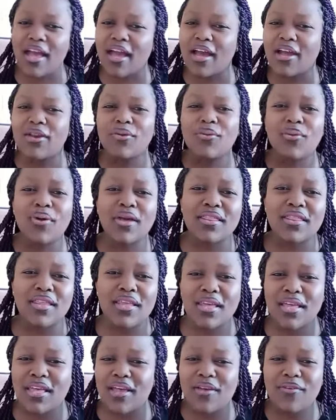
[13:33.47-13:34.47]
I can do, I
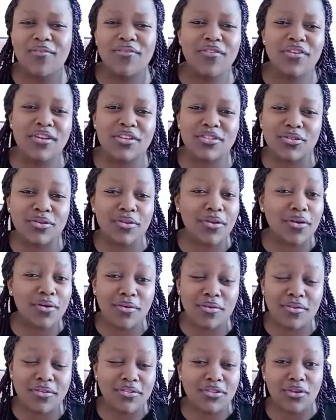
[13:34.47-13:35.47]
think, every
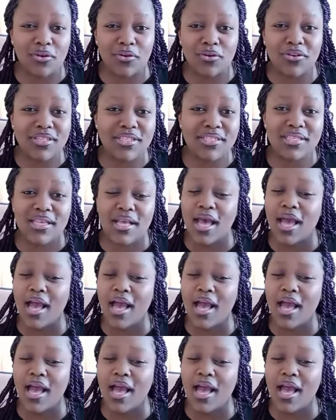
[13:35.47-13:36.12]
chores.